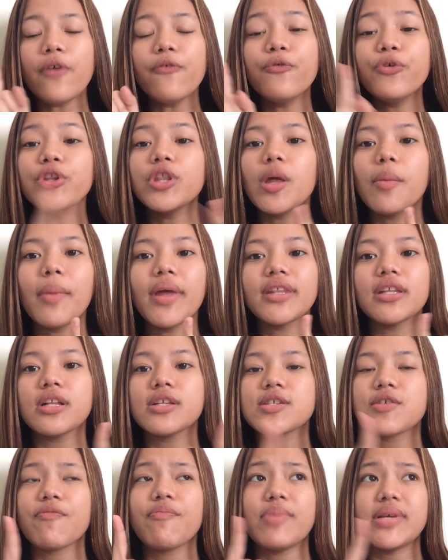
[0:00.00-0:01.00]

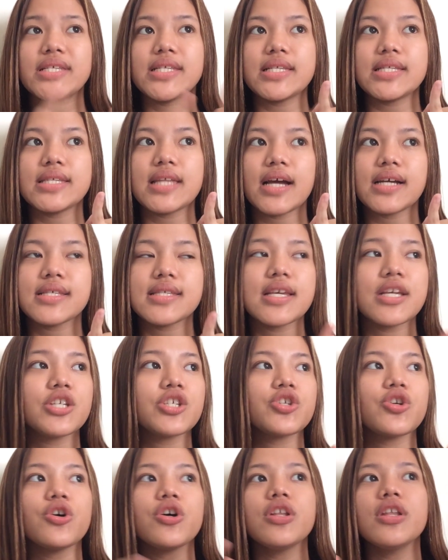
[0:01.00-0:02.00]
fundamentals of business
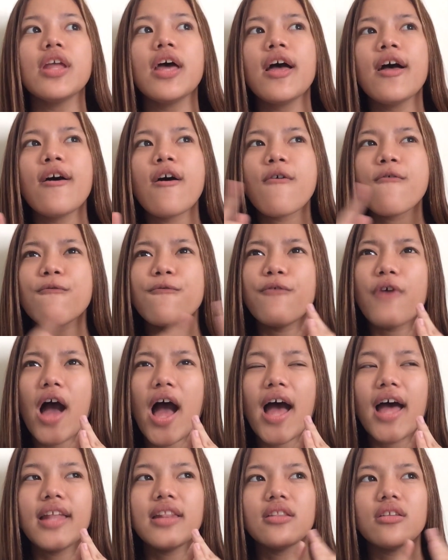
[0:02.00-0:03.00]
taxation,
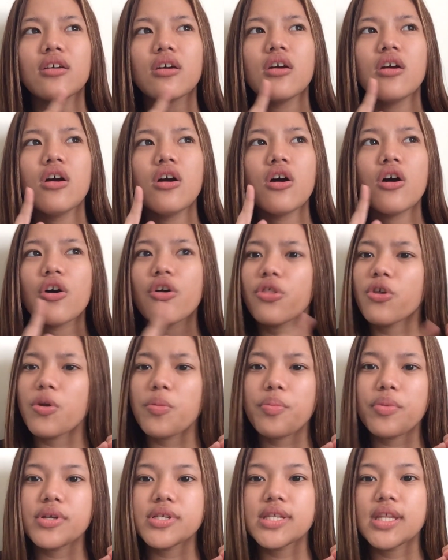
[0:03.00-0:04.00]
VAT,
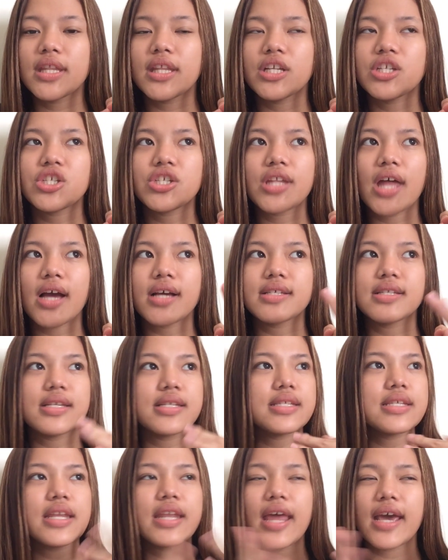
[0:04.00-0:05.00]
other percentage
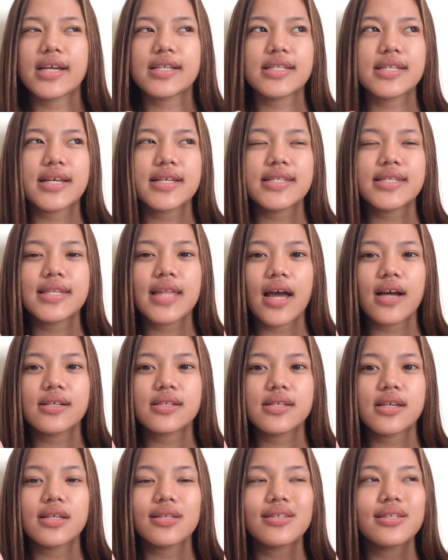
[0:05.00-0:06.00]
taxes, and excise
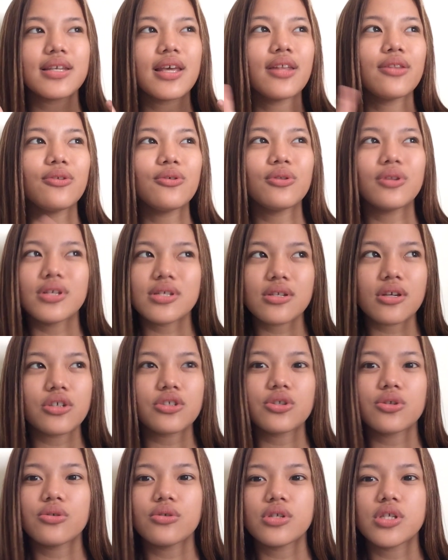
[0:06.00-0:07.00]
taxes. And yung
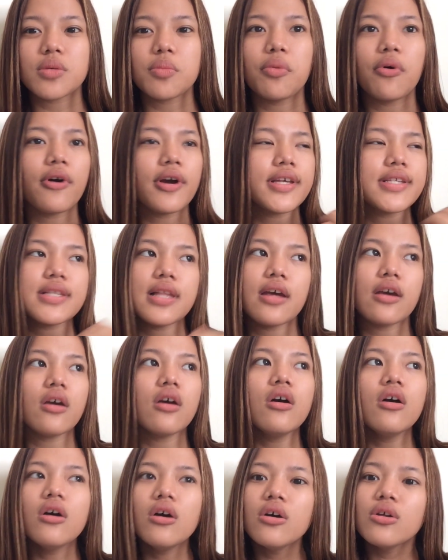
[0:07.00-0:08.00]
discussion nun sa book is like
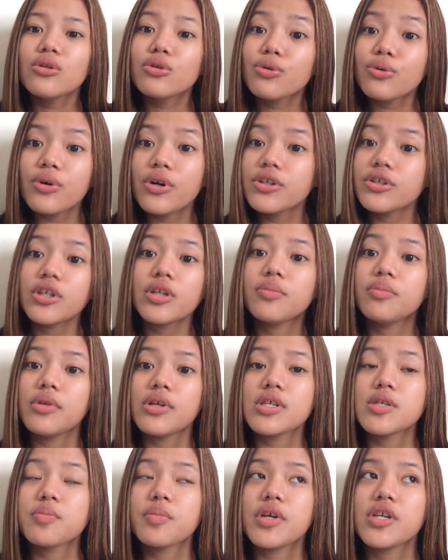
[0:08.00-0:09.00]
200
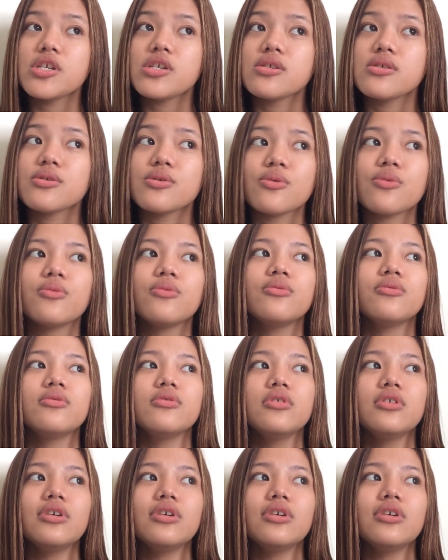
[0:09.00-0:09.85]
plus pages. So,